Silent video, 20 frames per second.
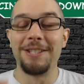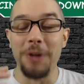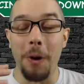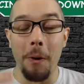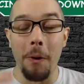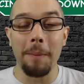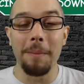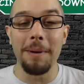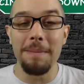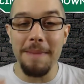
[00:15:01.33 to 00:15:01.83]

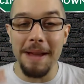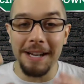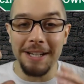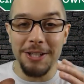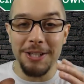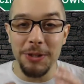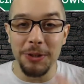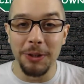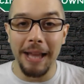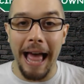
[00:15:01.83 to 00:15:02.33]
Tormund makes
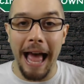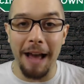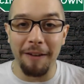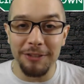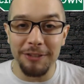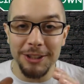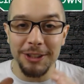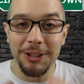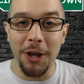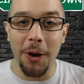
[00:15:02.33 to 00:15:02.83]
you laugh
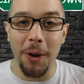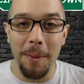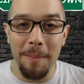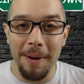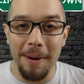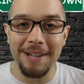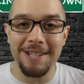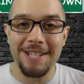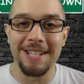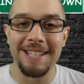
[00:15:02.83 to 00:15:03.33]
so
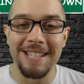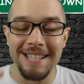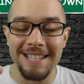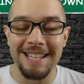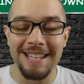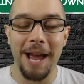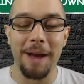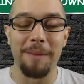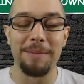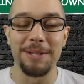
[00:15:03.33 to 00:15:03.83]
much in this
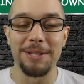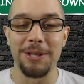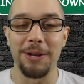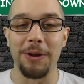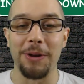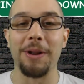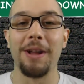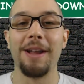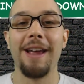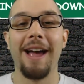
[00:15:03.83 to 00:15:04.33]

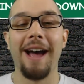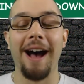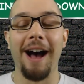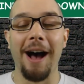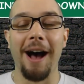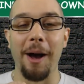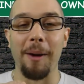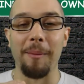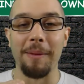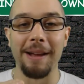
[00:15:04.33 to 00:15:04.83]
episode.
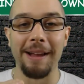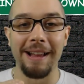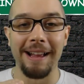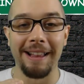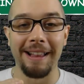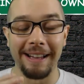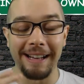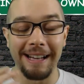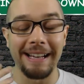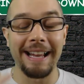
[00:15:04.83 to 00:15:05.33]
Like
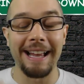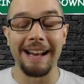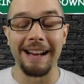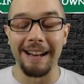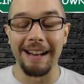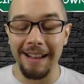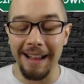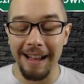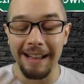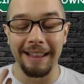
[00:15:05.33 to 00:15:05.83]

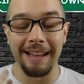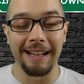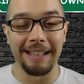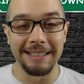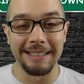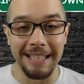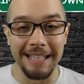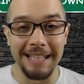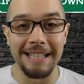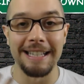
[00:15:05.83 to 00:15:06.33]
I
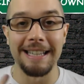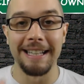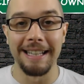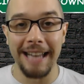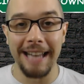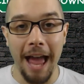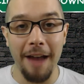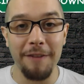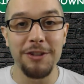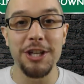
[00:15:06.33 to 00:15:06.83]
said, the
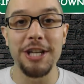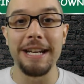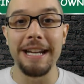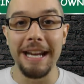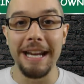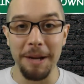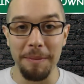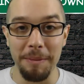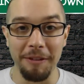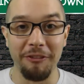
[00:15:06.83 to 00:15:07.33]
laughs you
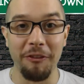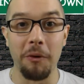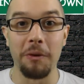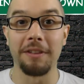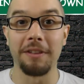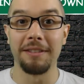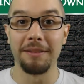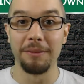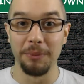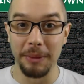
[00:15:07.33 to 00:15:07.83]
need before
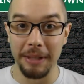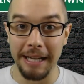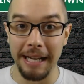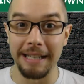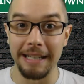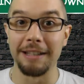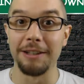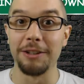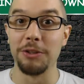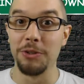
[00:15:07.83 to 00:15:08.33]
we get
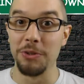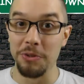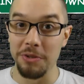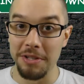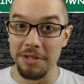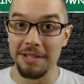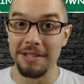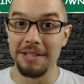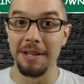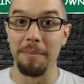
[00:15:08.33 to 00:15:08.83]
to lose
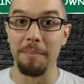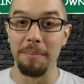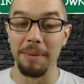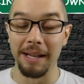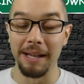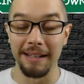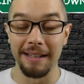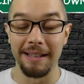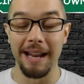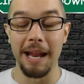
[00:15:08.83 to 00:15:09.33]
some
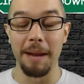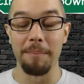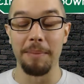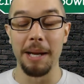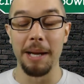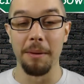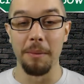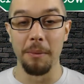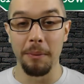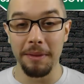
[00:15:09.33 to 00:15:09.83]
big name
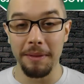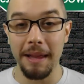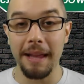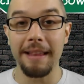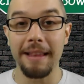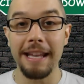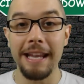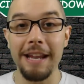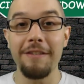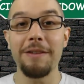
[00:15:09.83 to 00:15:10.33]
people.
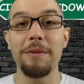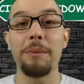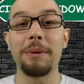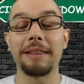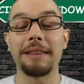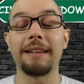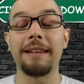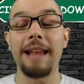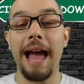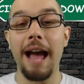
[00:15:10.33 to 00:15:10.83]
Even with
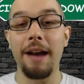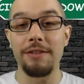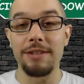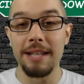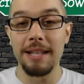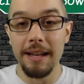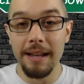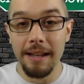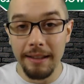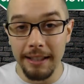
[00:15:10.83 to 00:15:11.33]
the laughs,
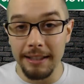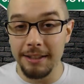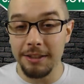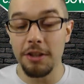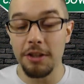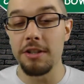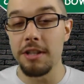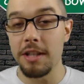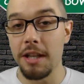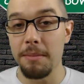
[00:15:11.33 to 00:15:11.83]
this
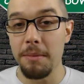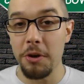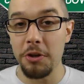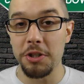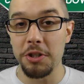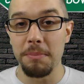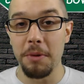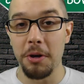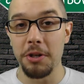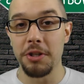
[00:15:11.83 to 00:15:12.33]
turns into the most
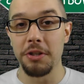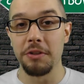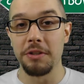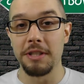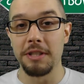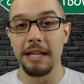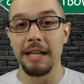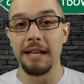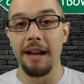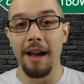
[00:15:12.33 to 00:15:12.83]
emotional
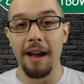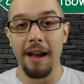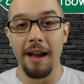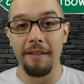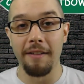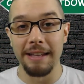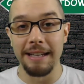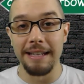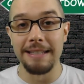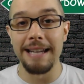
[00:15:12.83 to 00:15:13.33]
scene of
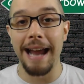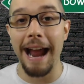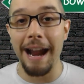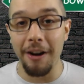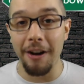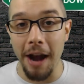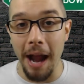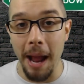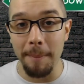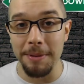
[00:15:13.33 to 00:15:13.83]
the
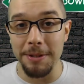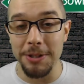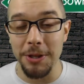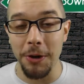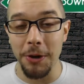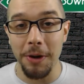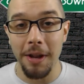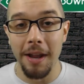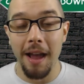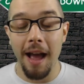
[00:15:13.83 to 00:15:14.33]
entire
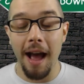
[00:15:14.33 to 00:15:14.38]
episode.